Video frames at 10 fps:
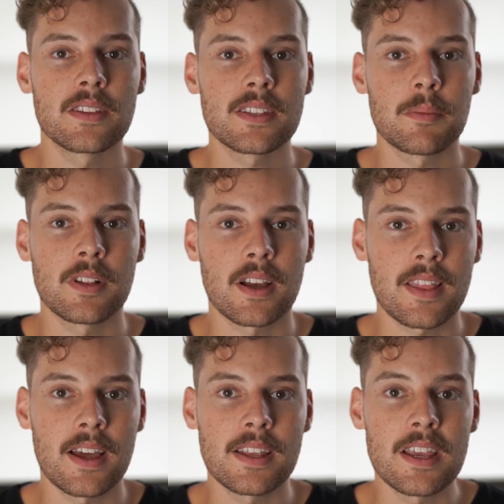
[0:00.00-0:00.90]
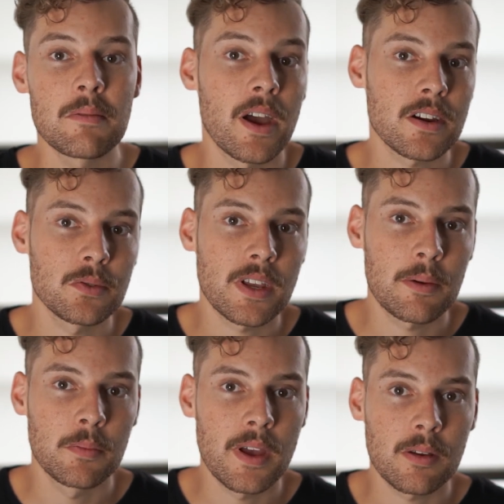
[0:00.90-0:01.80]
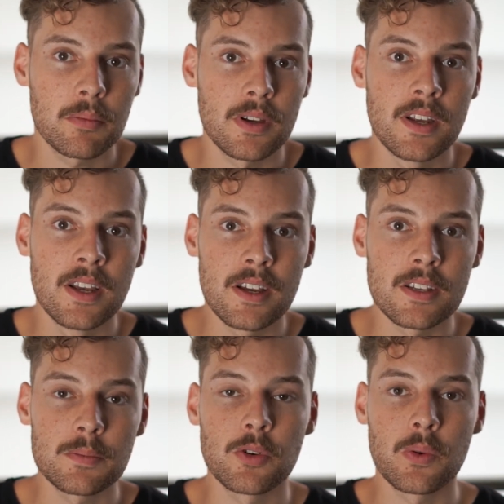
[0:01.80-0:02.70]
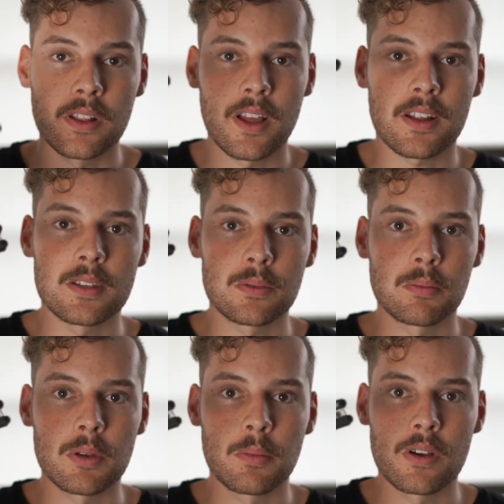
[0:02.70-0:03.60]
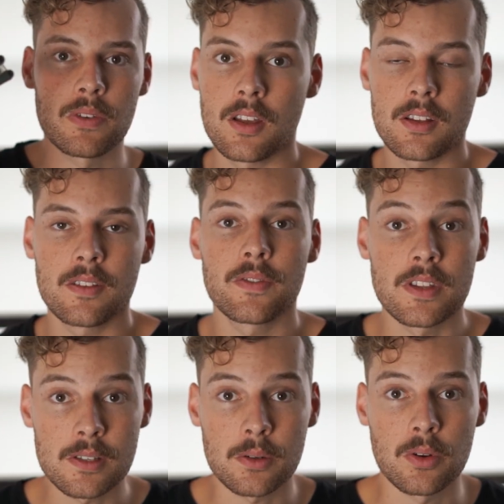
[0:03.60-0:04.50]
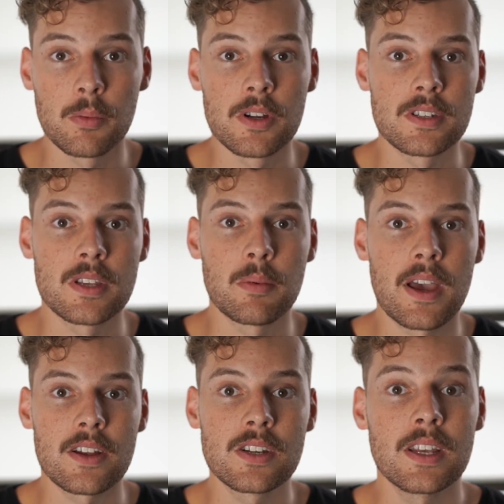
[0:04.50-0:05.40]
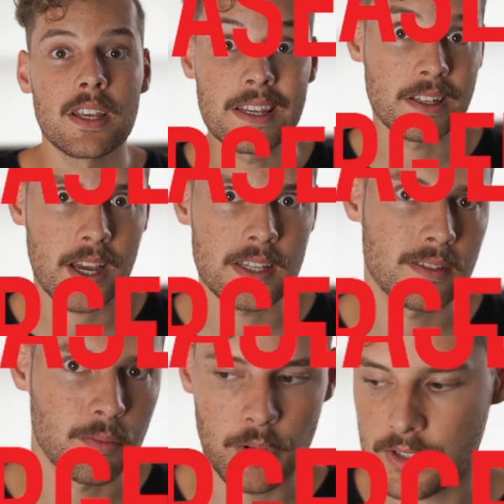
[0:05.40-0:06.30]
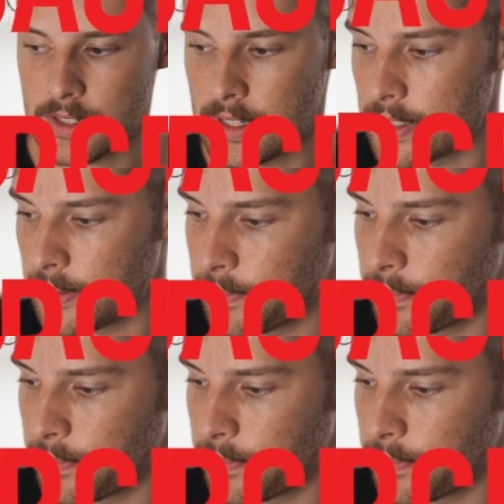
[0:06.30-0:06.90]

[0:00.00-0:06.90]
something like that in my actual camera bag, but a small one like this would be perfect for this little emergency pouch in case of emergencies.